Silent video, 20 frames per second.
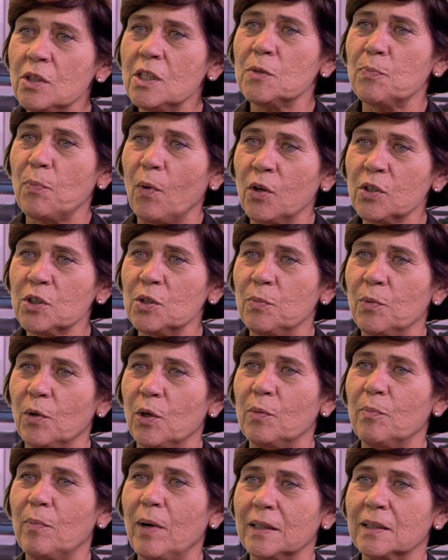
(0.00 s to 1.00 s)
is
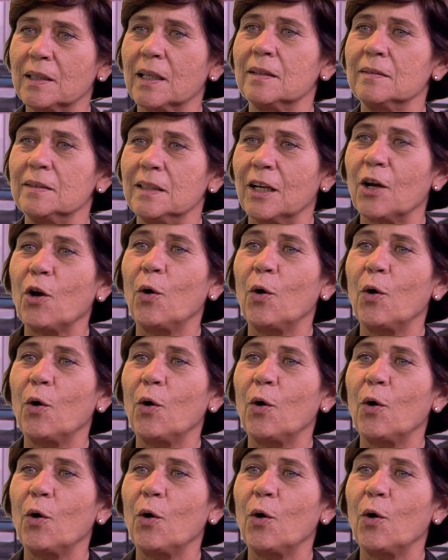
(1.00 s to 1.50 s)
possible, but the